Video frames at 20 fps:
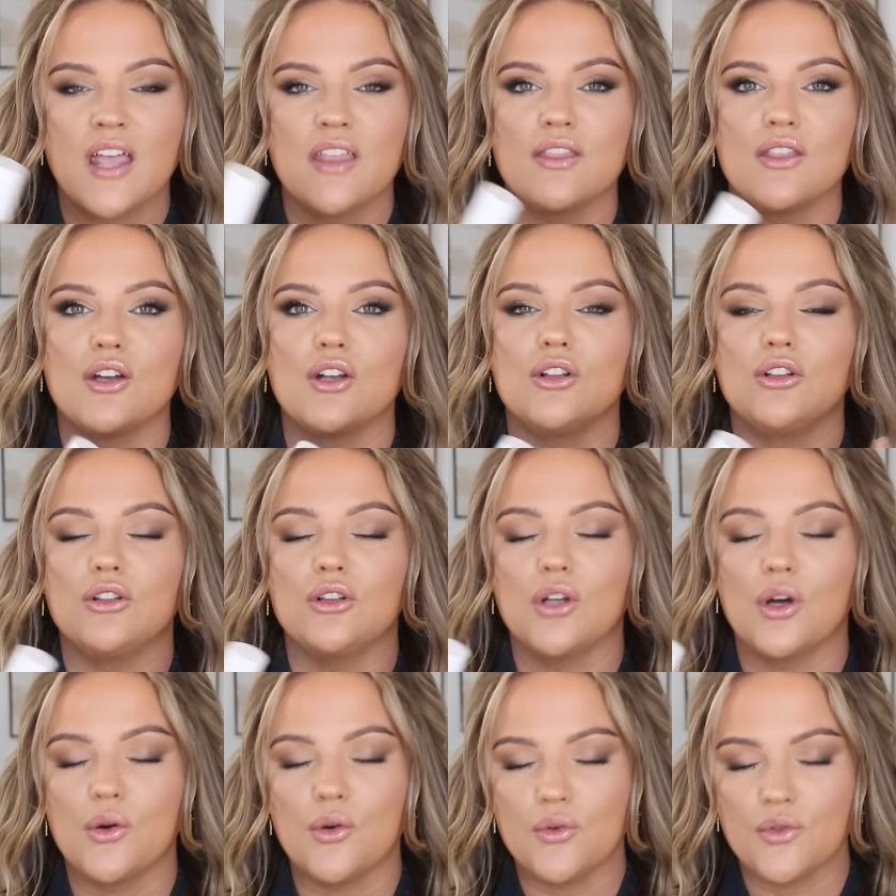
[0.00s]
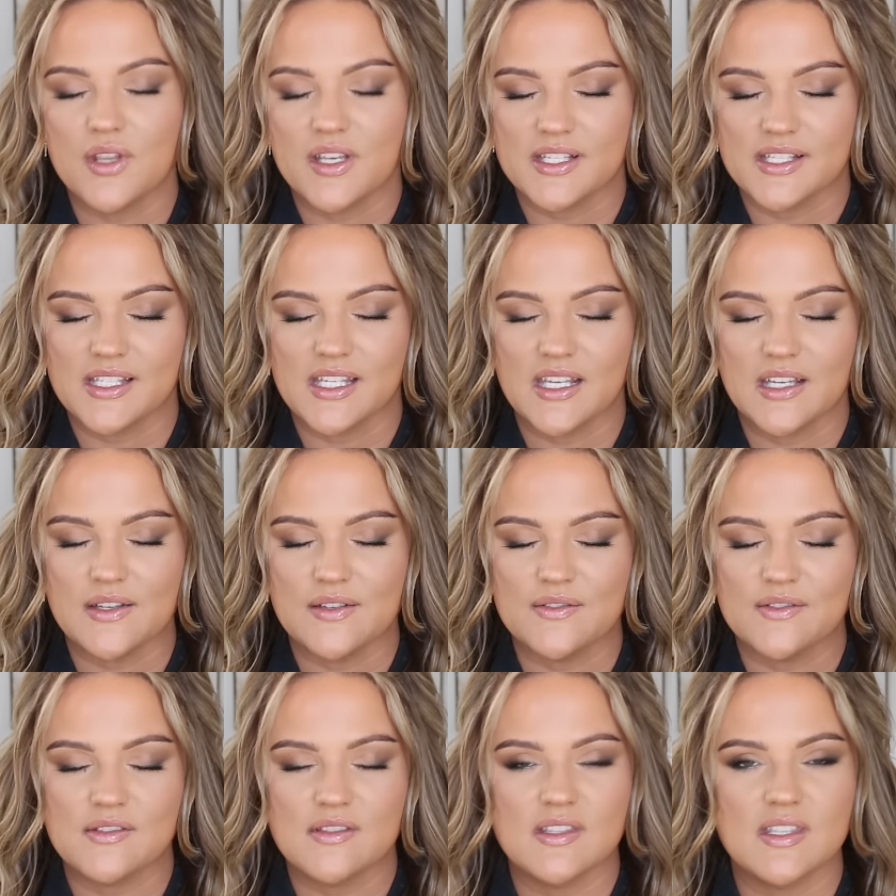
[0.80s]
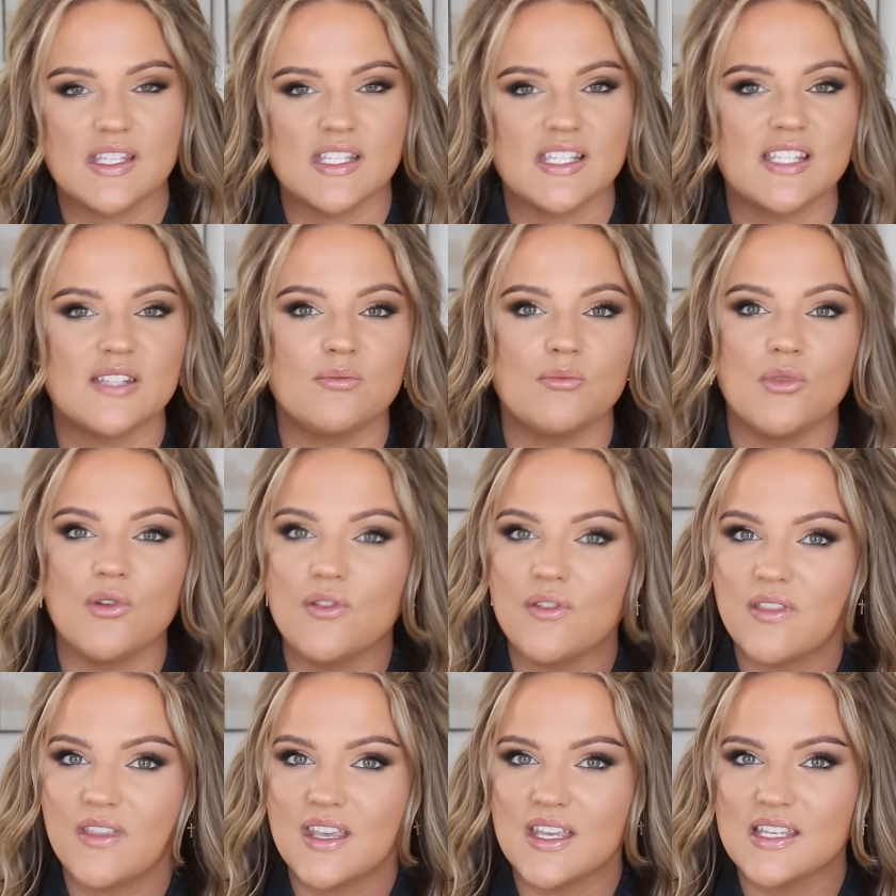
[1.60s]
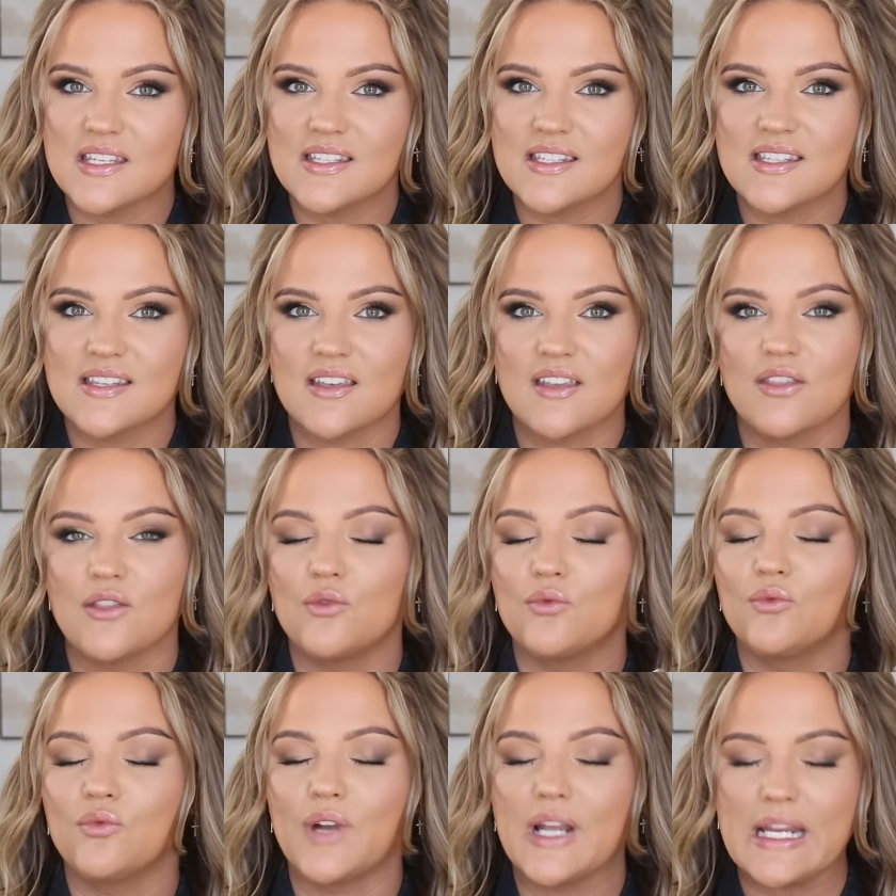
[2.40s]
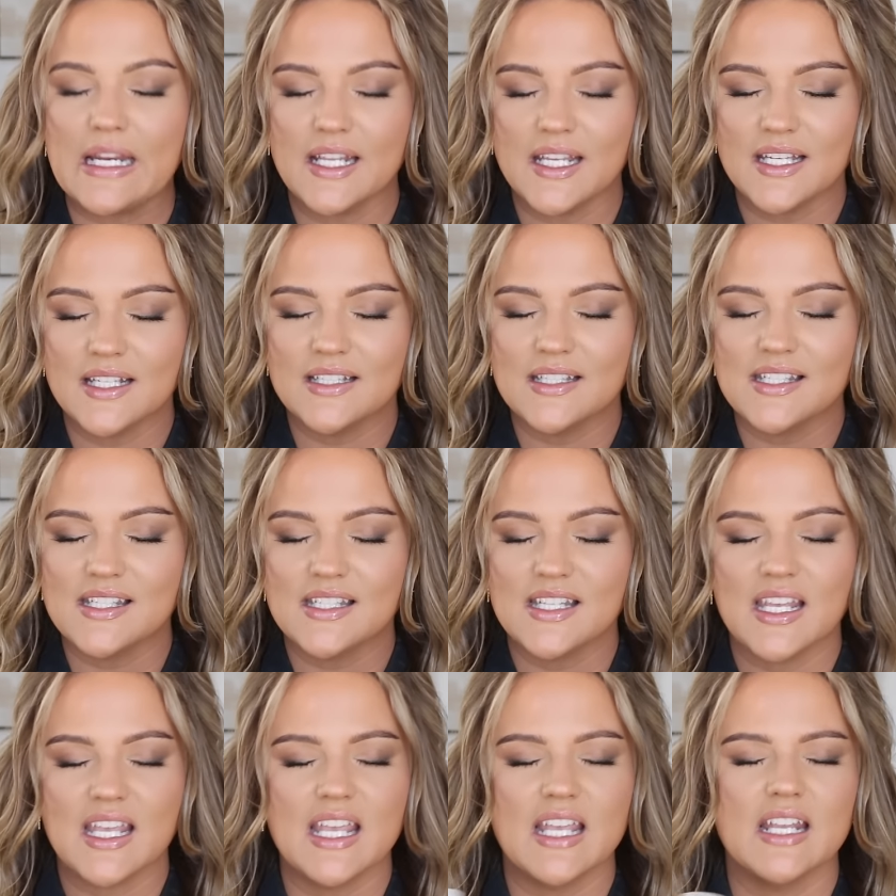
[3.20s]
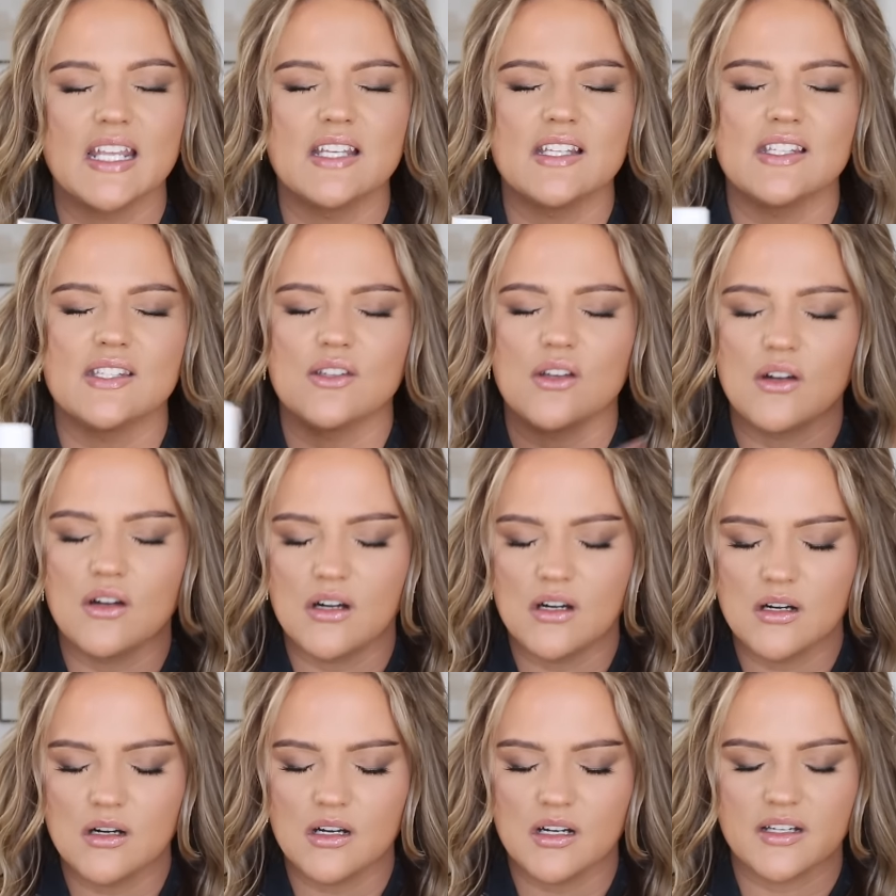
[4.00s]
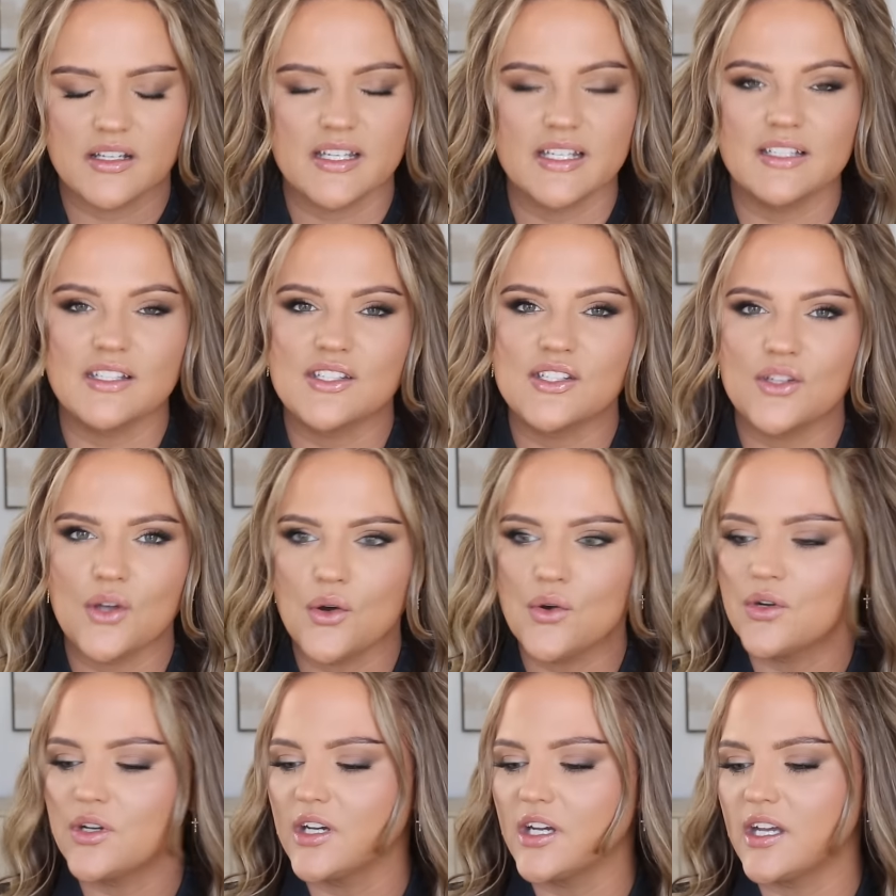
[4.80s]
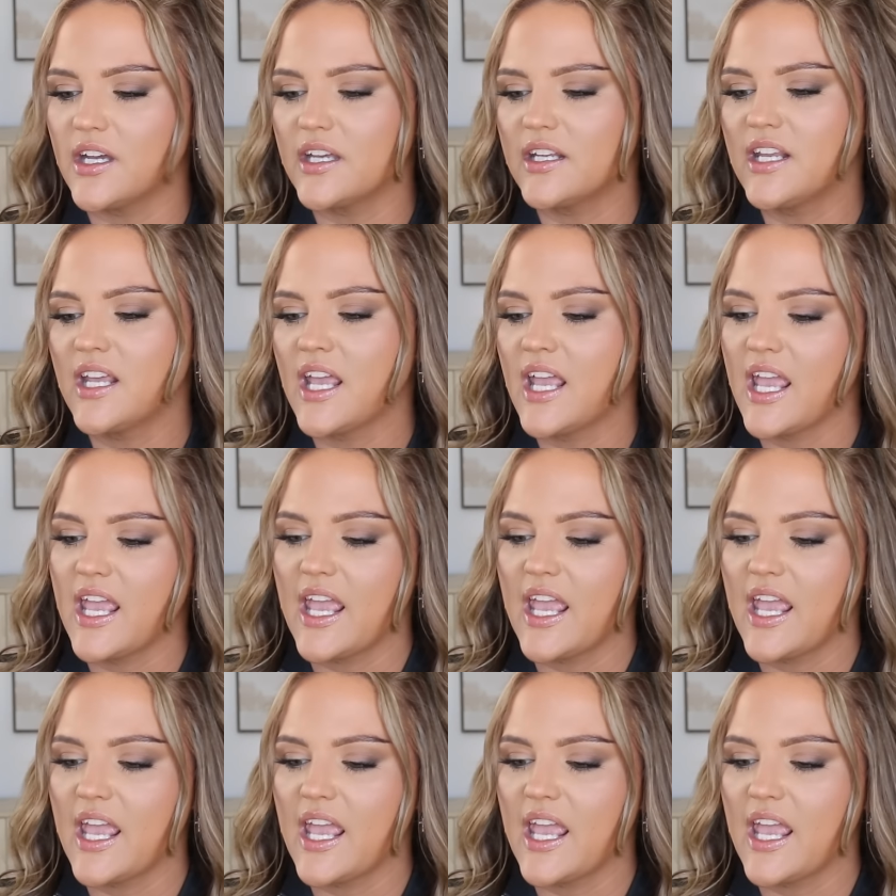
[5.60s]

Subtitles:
The glow this gives, the smoothness, the radiance, it is, oh, it's so good.